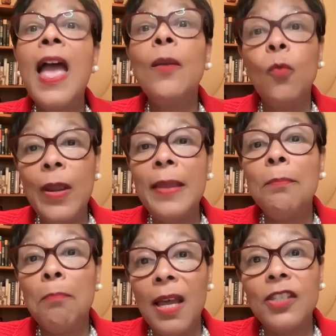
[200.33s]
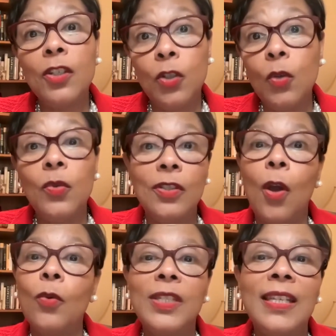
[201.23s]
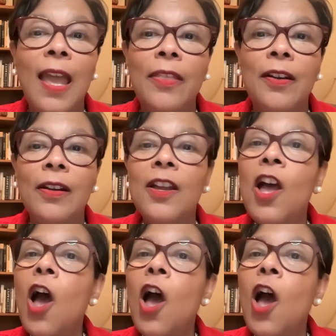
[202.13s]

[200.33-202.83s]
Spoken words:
and we must do so together